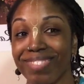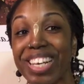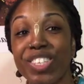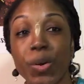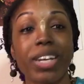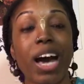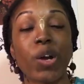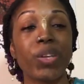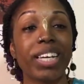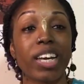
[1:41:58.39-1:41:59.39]
So he not
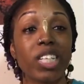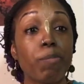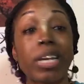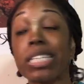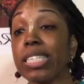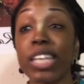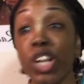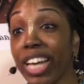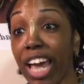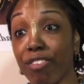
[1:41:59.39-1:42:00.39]
only killed him, but he still
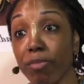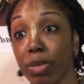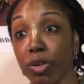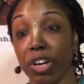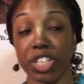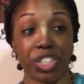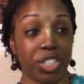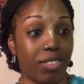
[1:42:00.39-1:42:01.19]
gave him liberation.